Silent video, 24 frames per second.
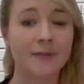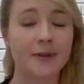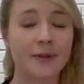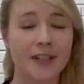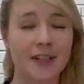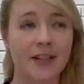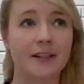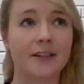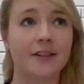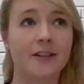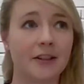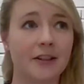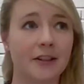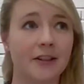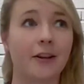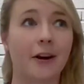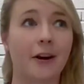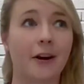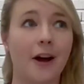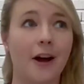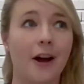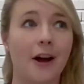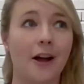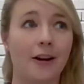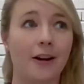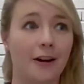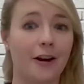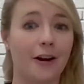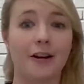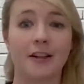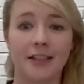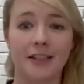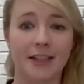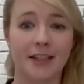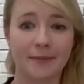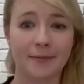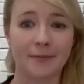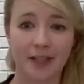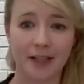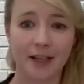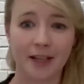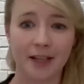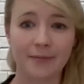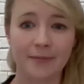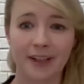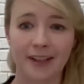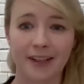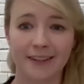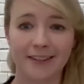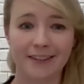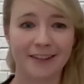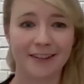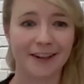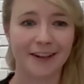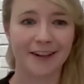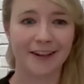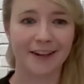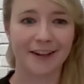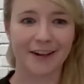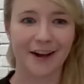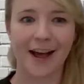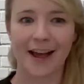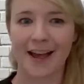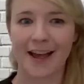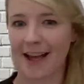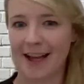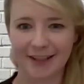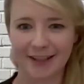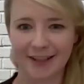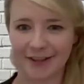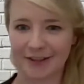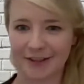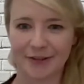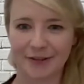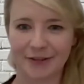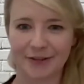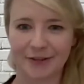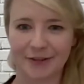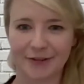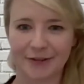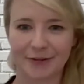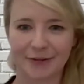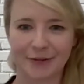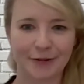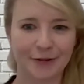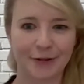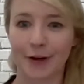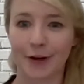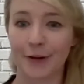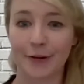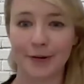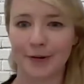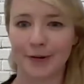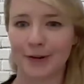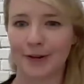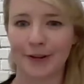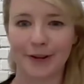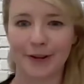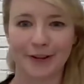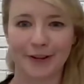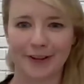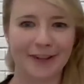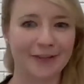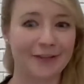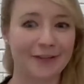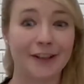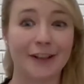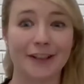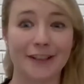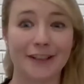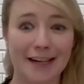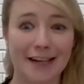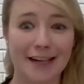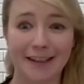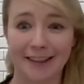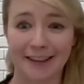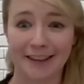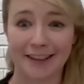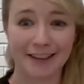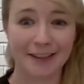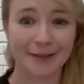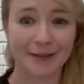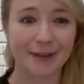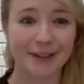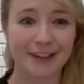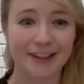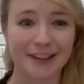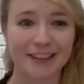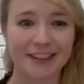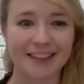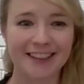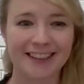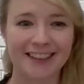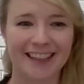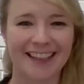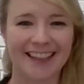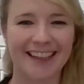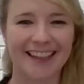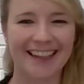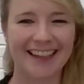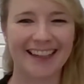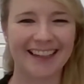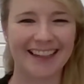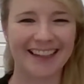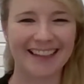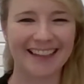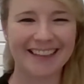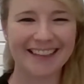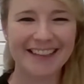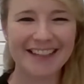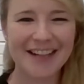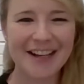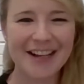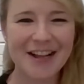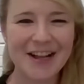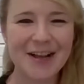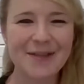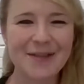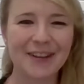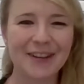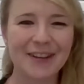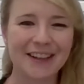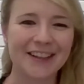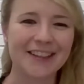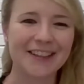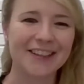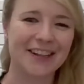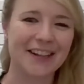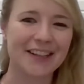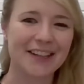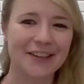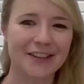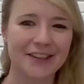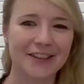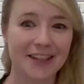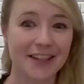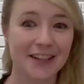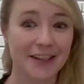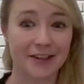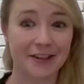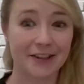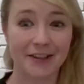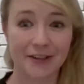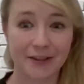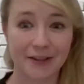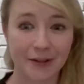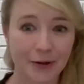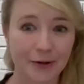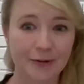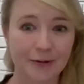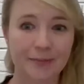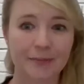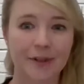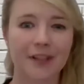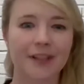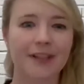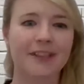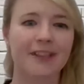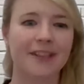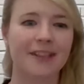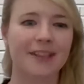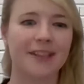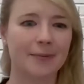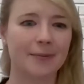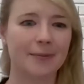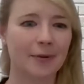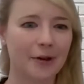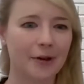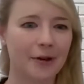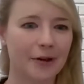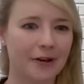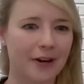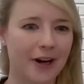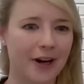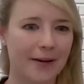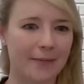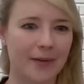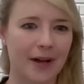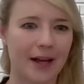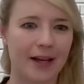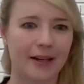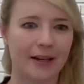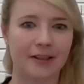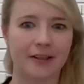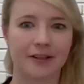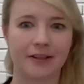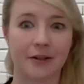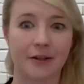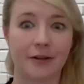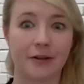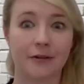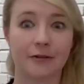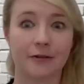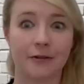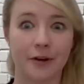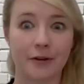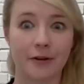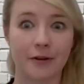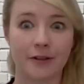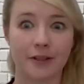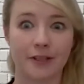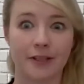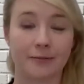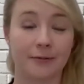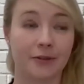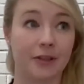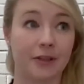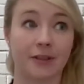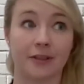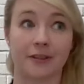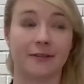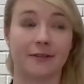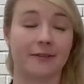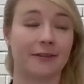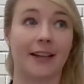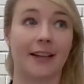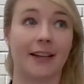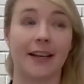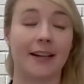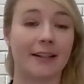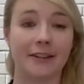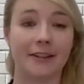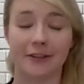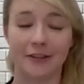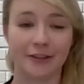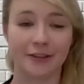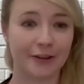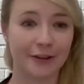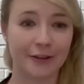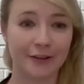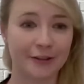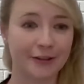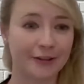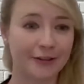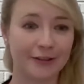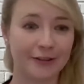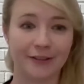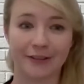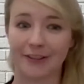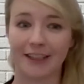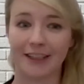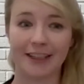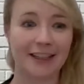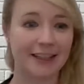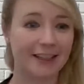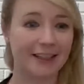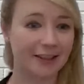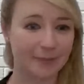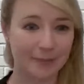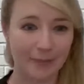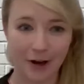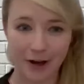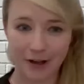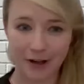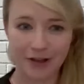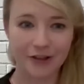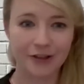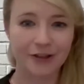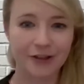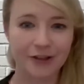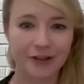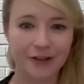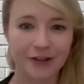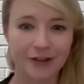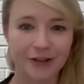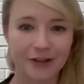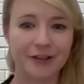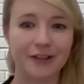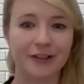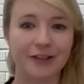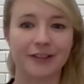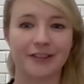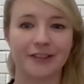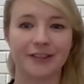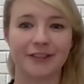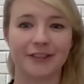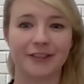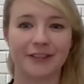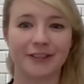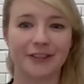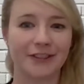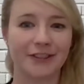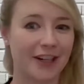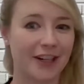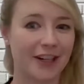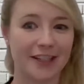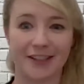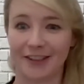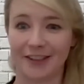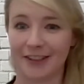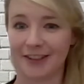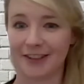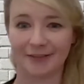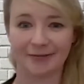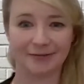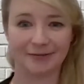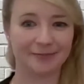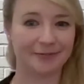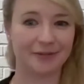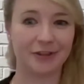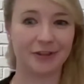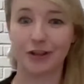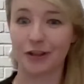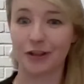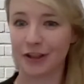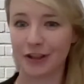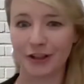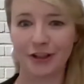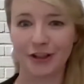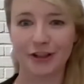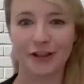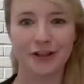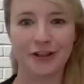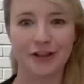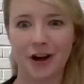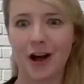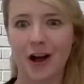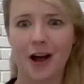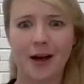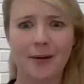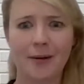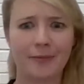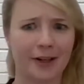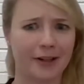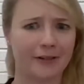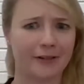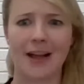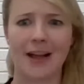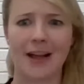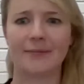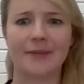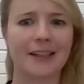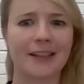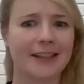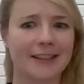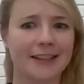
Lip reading: took a long time to hit me that I had grown or even learned anything, to be honest. Because like you say, you're so immersed in this program and you're so focused just getting through each module, trying to juggle your job, your family, your